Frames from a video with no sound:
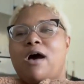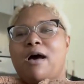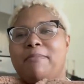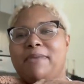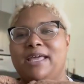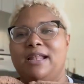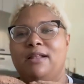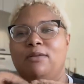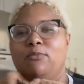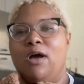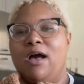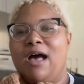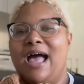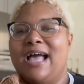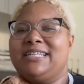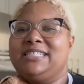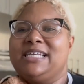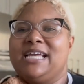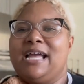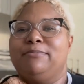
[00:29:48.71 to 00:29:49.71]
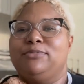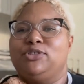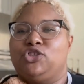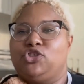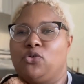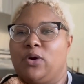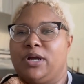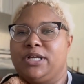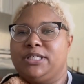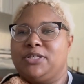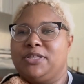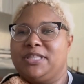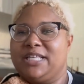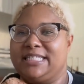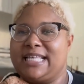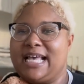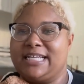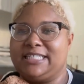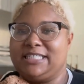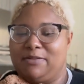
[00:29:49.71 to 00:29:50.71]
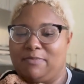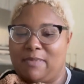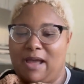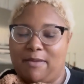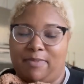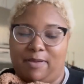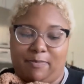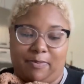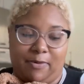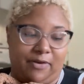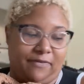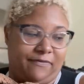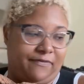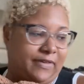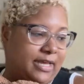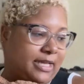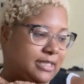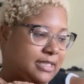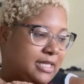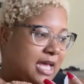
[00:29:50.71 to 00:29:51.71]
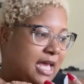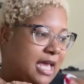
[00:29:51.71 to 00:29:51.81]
I mean, well, actually I'm short, so this actually might be perfect.